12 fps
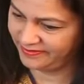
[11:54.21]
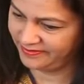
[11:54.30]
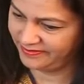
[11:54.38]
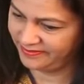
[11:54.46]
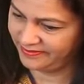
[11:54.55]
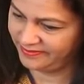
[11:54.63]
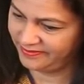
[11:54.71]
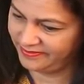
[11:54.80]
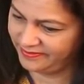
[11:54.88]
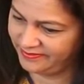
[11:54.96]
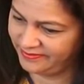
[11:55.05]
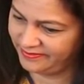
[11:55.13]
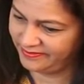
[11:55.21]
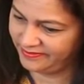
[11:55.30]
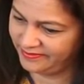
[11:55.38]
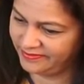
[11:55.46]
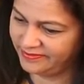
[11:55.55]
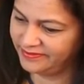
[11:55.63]

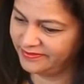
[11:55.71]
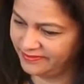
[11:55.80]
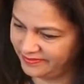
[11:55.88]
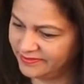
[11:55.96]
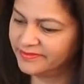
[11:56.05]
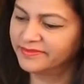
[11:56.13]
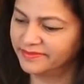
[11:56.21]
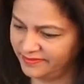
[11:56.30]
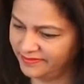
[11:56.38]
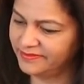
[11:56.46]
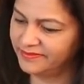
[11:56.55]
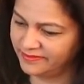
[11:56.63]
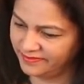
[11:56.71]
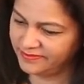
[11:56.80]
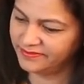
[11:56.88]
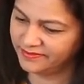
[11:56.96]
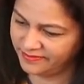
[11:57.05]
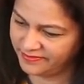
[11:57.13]

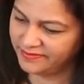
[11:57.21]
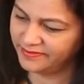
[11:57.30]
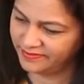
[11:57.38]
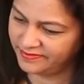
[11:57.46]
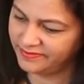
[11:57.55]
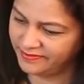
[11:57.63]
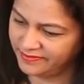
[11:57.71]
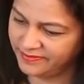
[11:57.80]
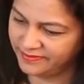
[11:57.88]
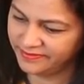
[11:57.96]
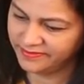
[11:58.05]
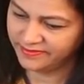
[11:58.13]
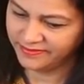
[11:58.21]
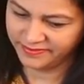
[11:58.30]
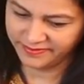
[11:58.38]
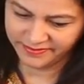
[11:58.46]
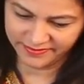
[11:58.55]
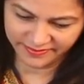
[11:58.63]

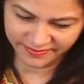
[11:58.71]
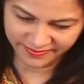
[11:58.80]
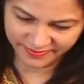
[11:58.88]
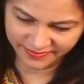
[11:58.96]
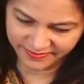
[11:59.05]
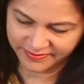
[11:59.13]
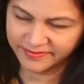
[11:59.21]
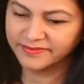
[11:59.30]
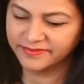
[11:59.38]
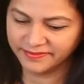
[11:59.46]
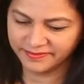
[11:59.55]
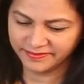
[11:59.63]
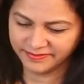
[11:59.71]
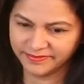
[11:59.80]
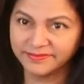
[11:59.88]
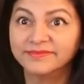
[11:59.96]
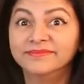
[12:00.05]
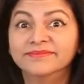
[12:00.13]

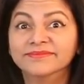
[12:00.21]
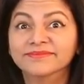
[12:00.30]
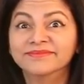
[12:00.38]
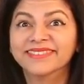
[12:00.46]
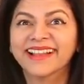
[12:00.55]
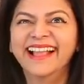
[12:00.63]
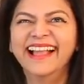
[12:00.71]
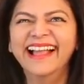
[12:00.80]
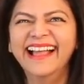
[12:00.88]
(not speaking)